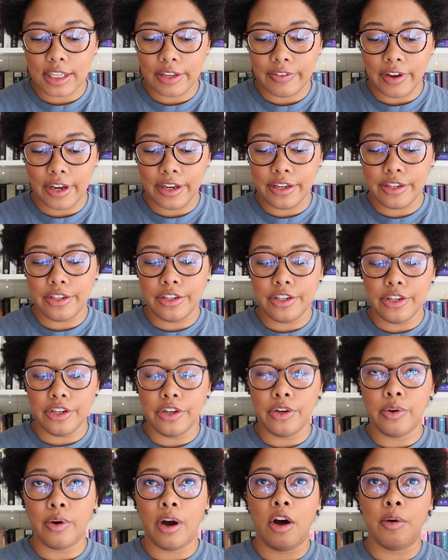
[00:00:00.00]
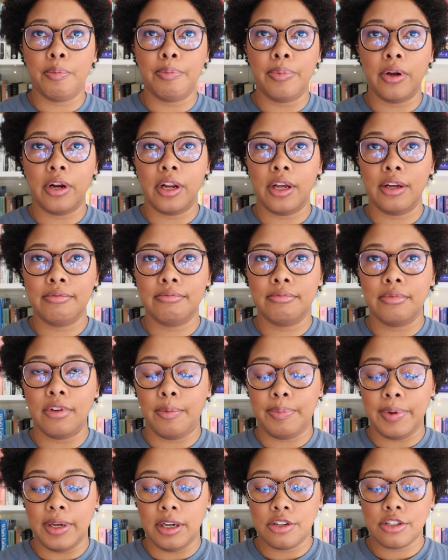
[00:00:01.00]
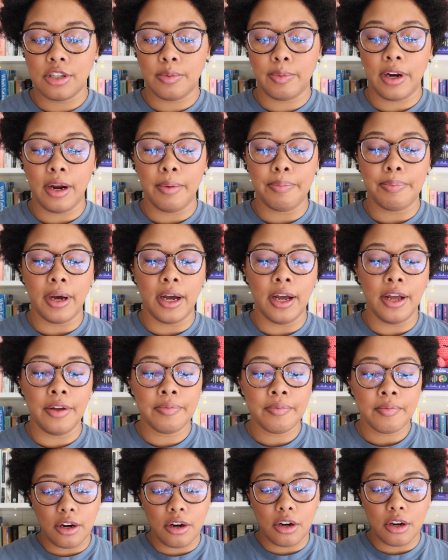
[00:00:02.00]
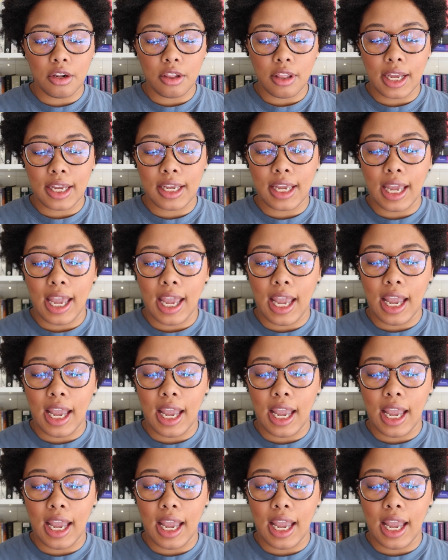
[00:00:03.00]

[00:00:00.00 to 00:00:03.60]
If I do, I'll put it up here somewhere, but there are, like,